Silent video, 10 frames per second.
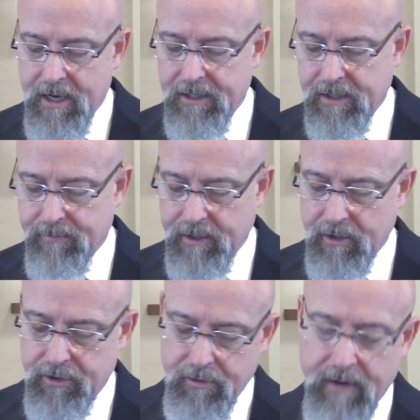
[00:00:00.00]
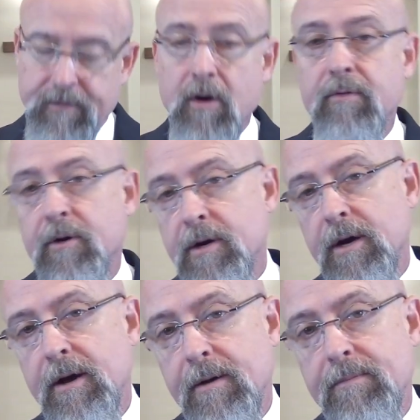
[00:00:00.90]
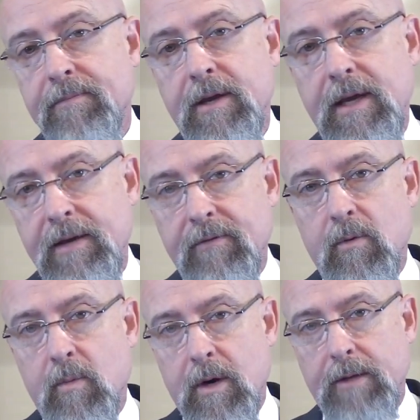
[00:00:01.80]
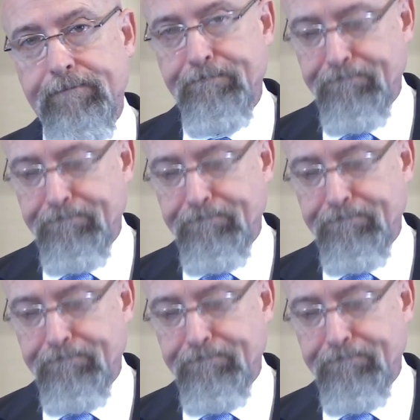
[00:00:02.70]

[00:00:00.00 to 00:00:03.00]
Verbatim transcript: he says, Because you have overcome the evil one.